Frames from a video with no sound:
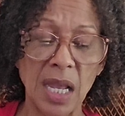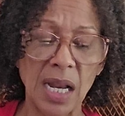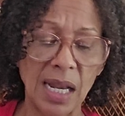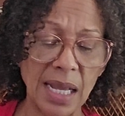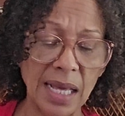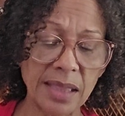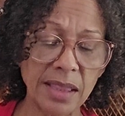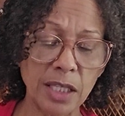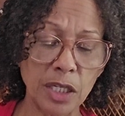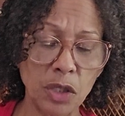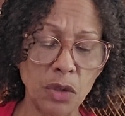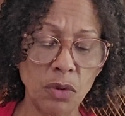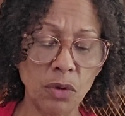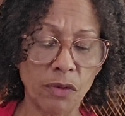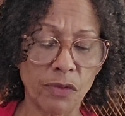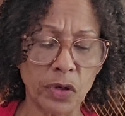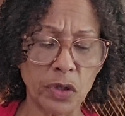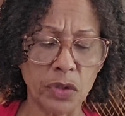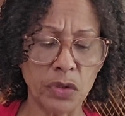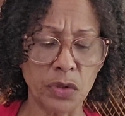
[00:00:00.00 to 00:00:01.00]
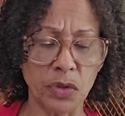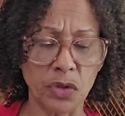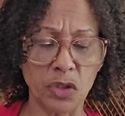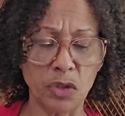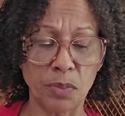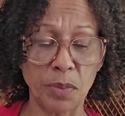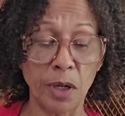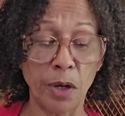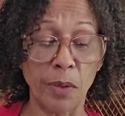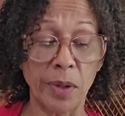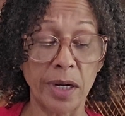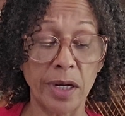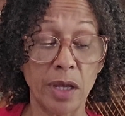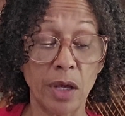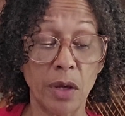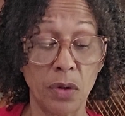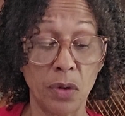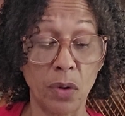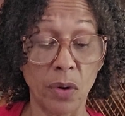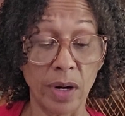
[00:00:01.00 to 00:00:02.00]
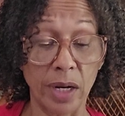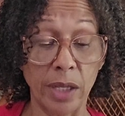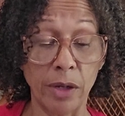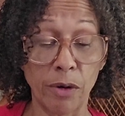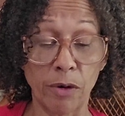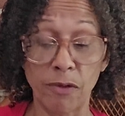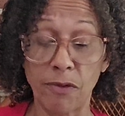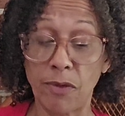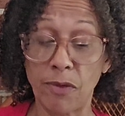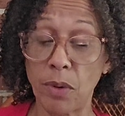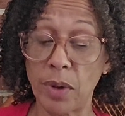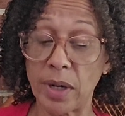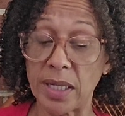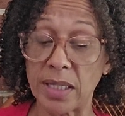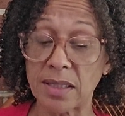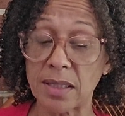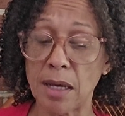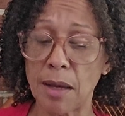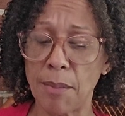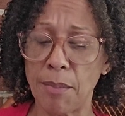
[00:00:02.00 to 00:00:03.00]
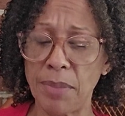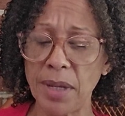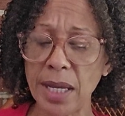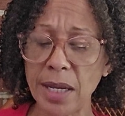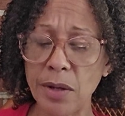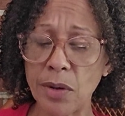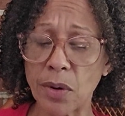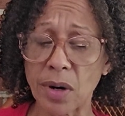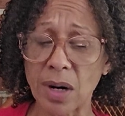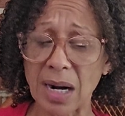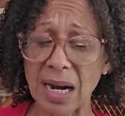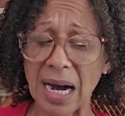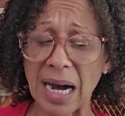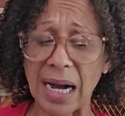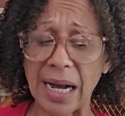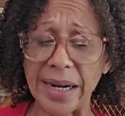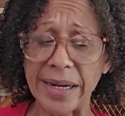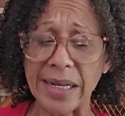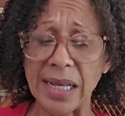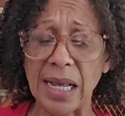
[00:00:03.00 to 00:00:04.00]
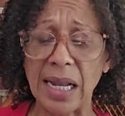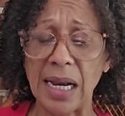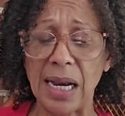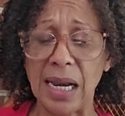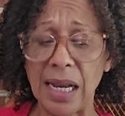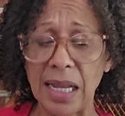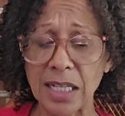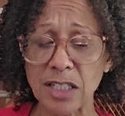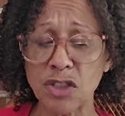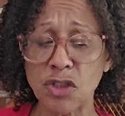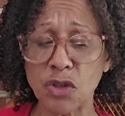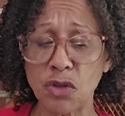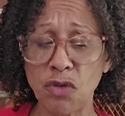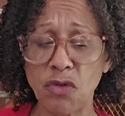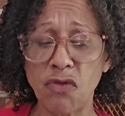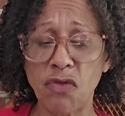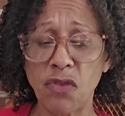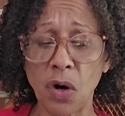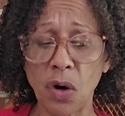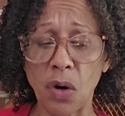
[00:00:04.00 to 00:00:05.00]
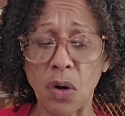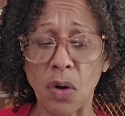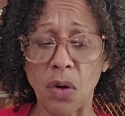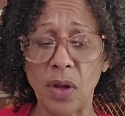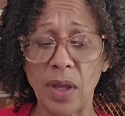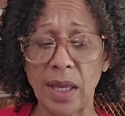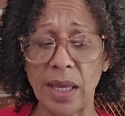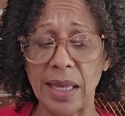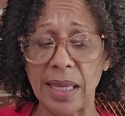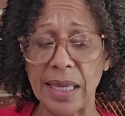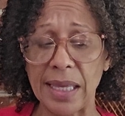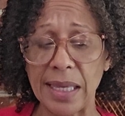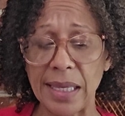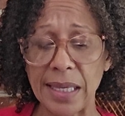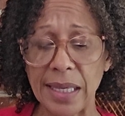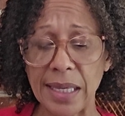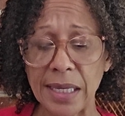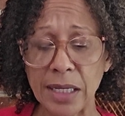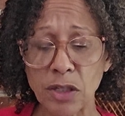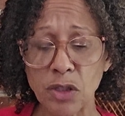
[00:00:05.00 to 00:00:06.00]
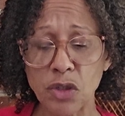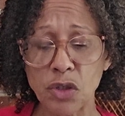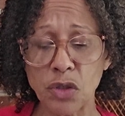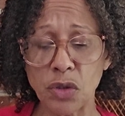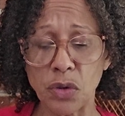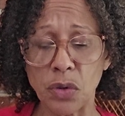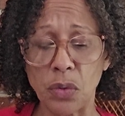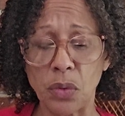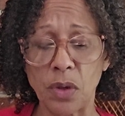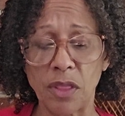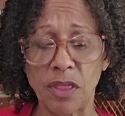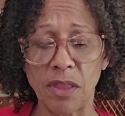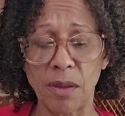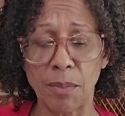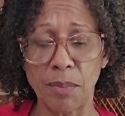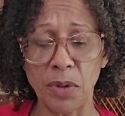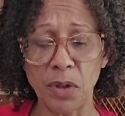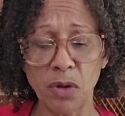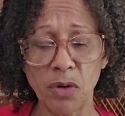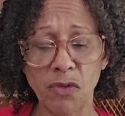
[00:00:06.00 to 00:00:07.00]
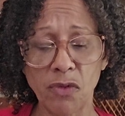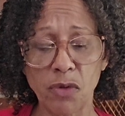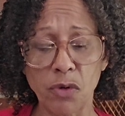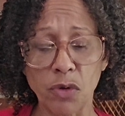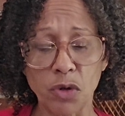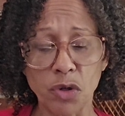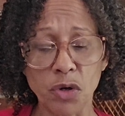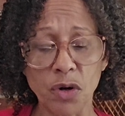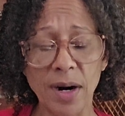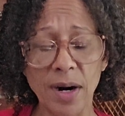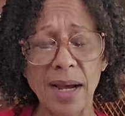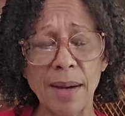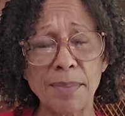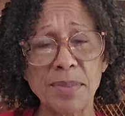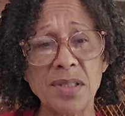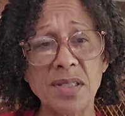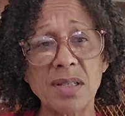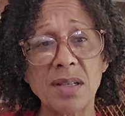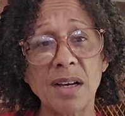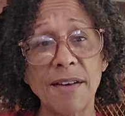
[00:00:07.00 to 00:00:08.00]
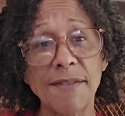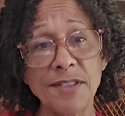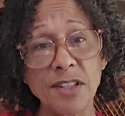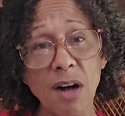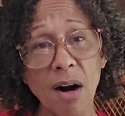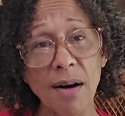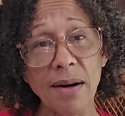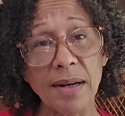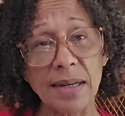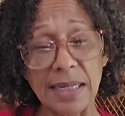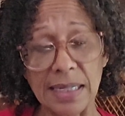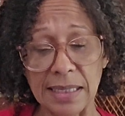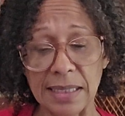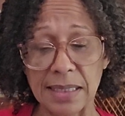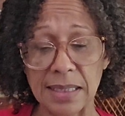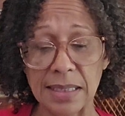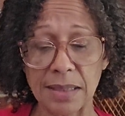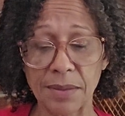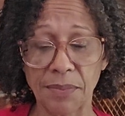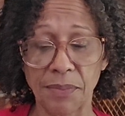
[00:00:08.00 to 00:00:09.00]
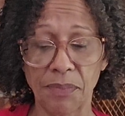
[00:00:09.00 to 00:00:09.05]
Let the universal spirit, your inner voice, be your guide, lest you fall into the beautiful traps of darkness.